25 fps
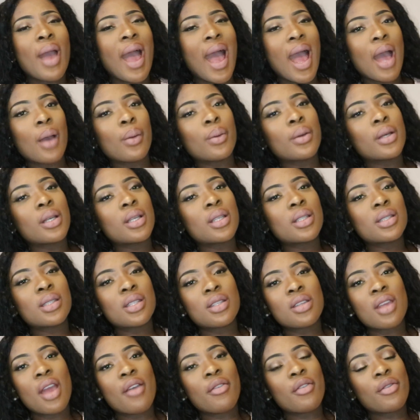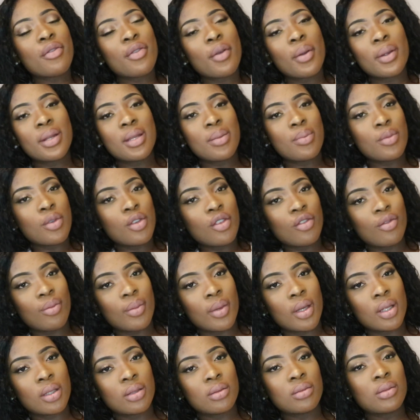hours and you haven't felt any
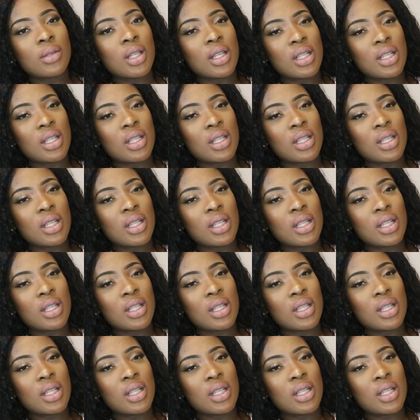movement